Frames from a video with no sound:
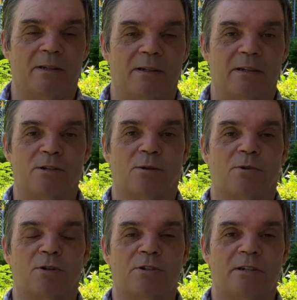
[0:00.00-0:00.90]
his home
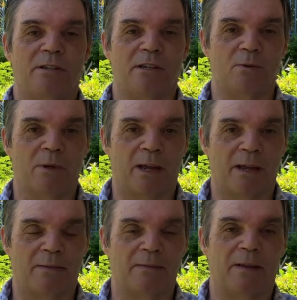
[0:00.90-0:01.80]
country, the
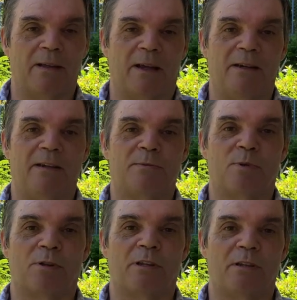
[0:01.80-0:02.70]
UK, and his
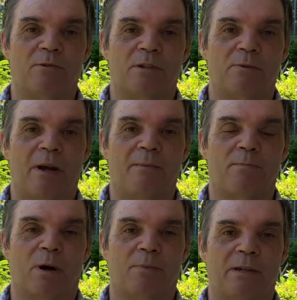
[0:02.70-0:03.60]
brother used to rent
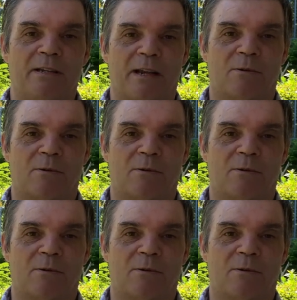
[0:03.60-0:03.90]
properties